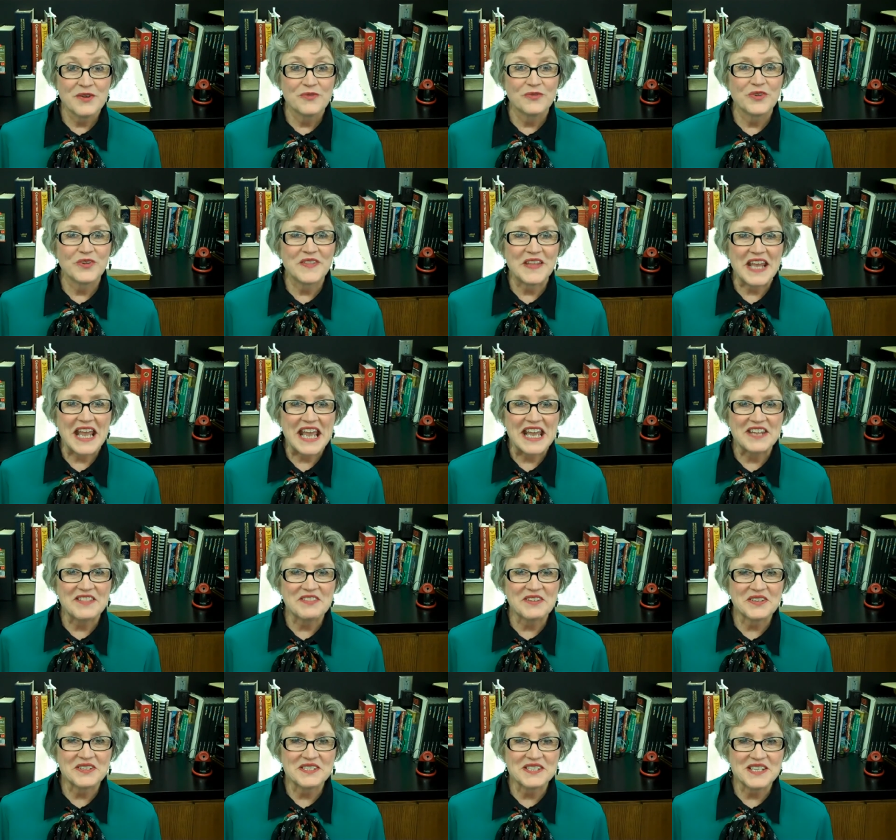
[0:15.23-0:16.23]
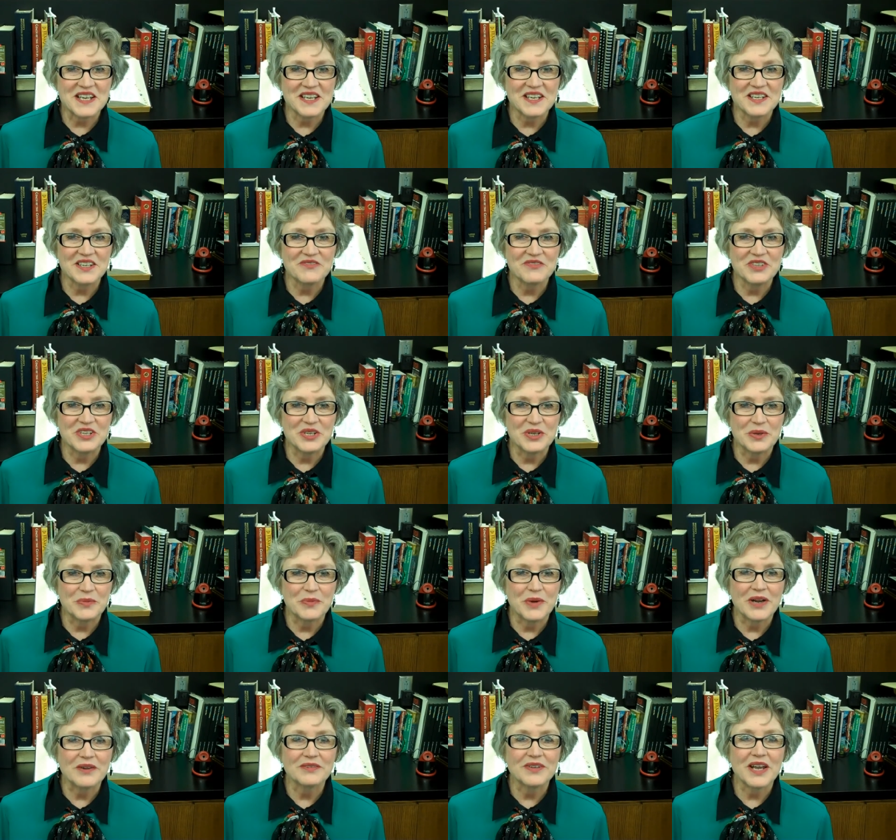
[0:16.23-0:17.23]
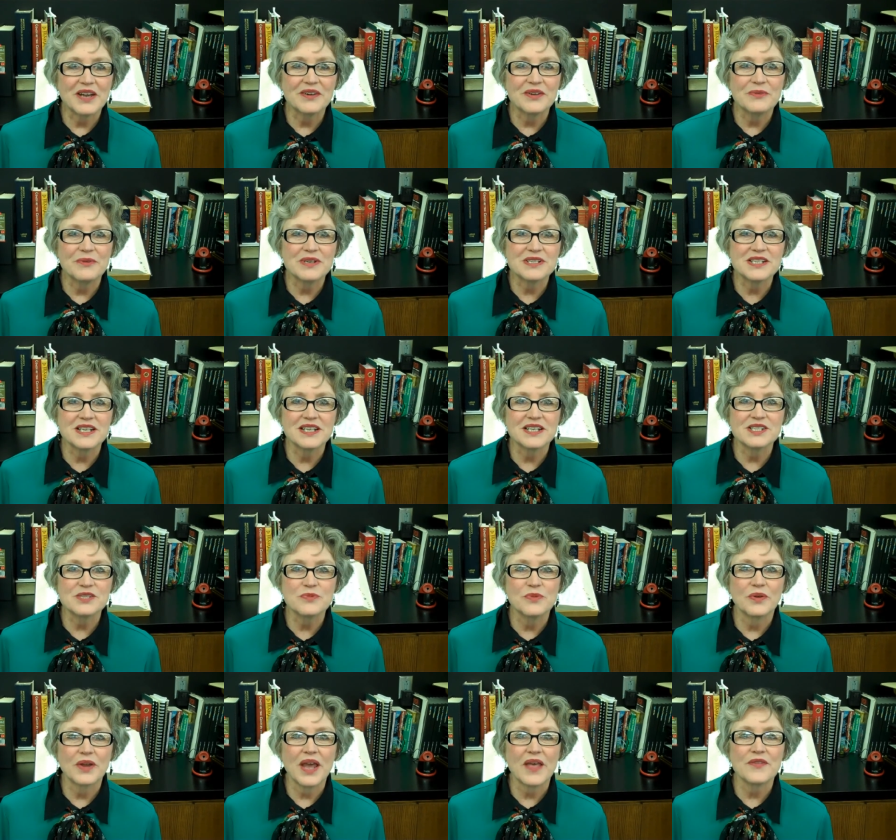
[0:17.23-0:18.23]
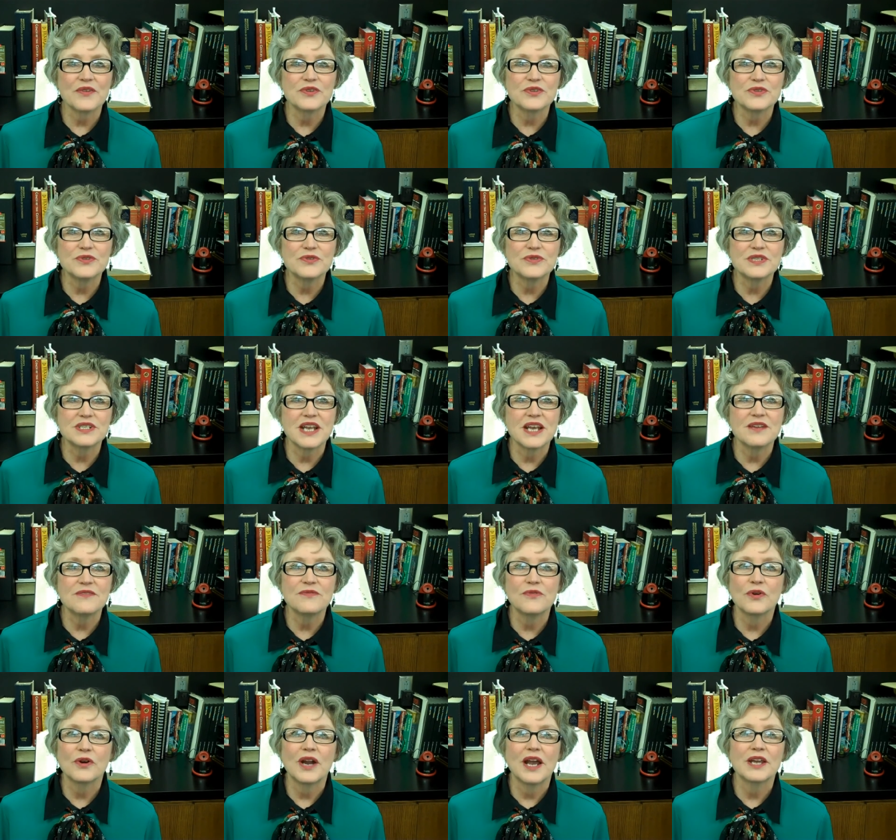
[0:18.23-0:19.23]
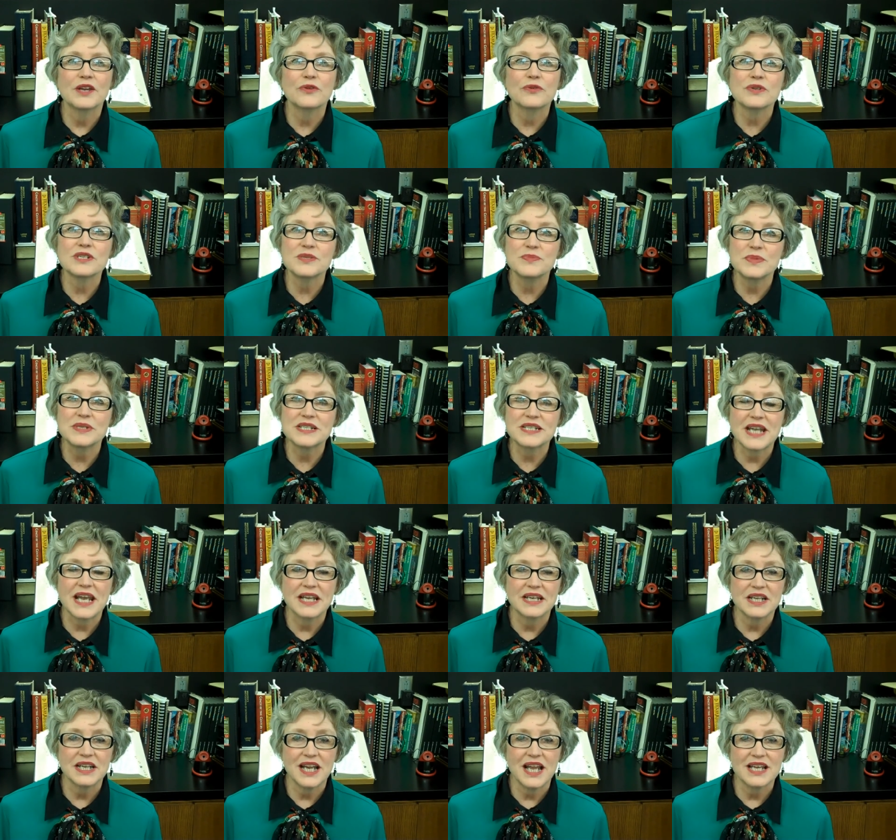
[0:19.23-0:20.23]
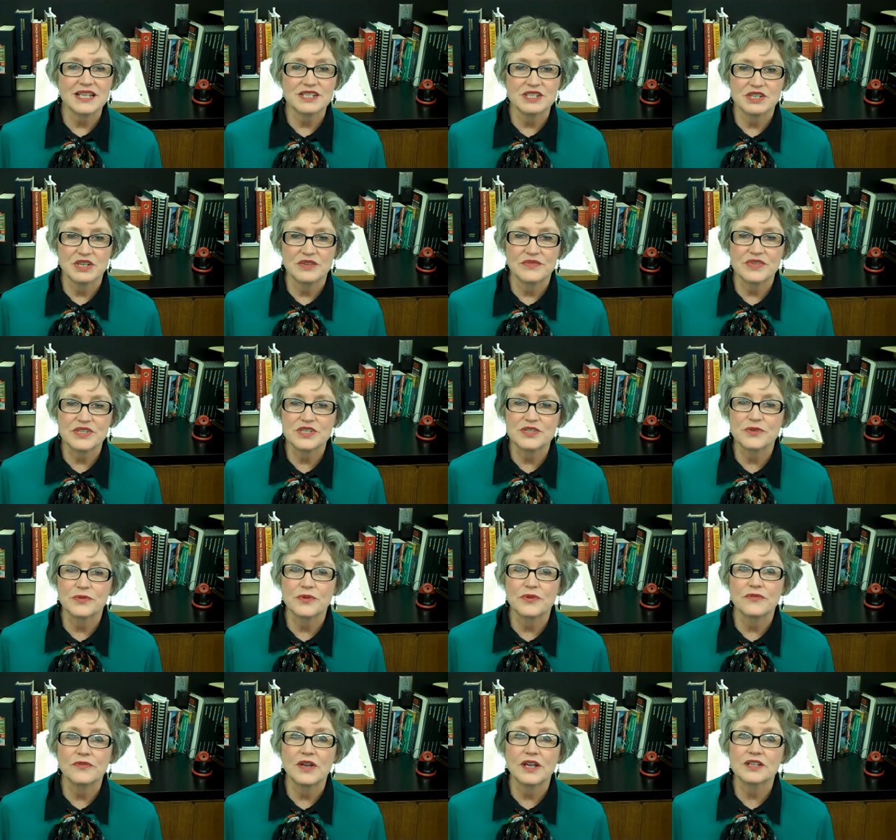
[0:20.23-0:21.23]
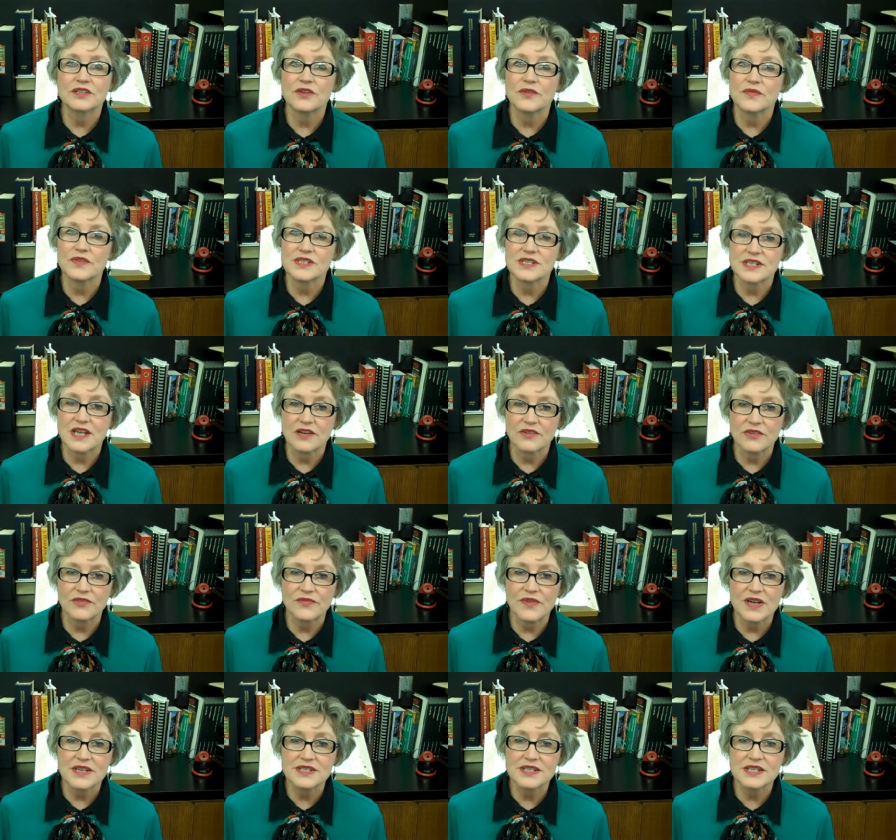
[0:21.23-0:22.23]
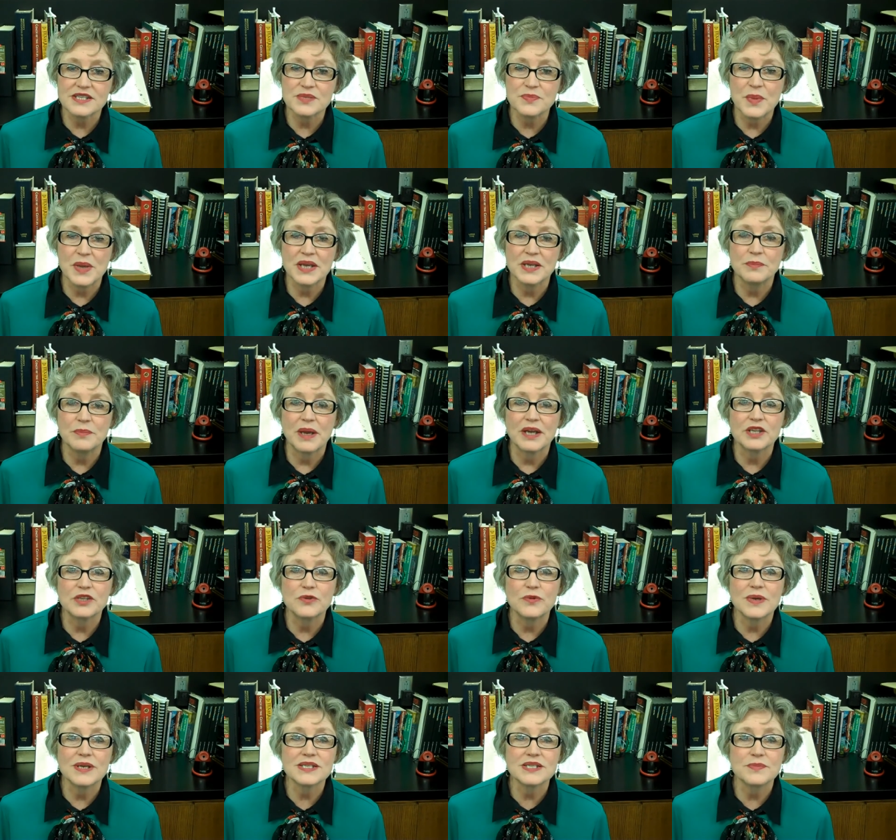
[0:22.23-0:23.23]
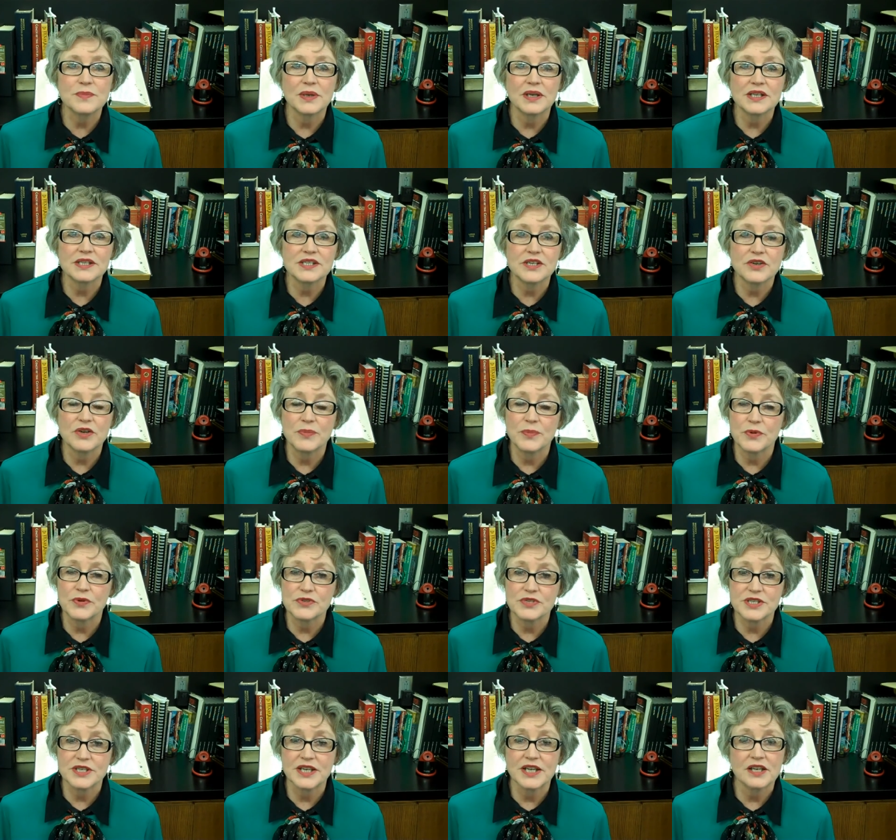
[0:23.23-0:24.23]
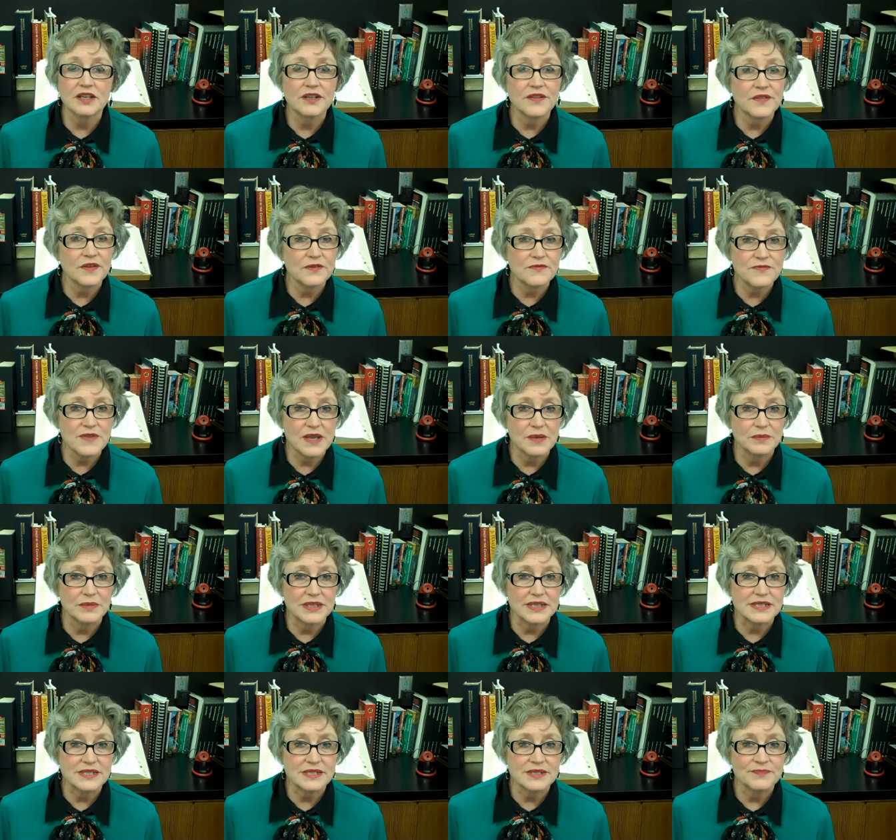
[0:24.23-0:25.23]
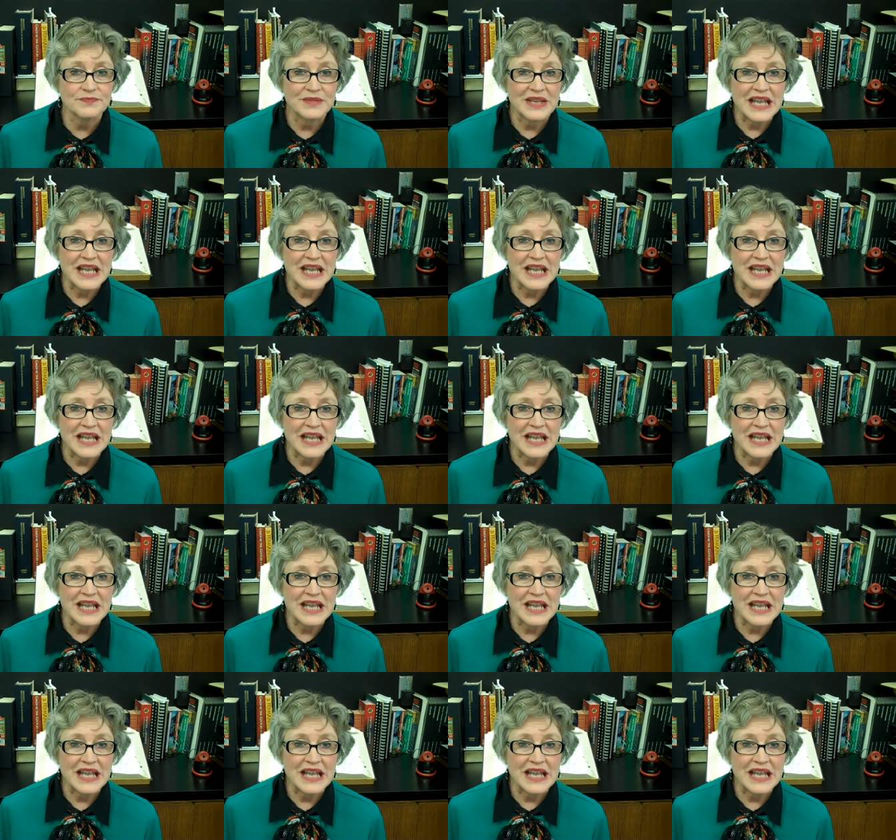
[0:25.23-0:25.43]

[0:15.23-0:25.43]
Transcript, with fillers: For the eighth consecutive year, Brown County residents will gather Tuesday for a Christmas candlelight service to reflect on the sacrifices made by U.S. military personnel and their families.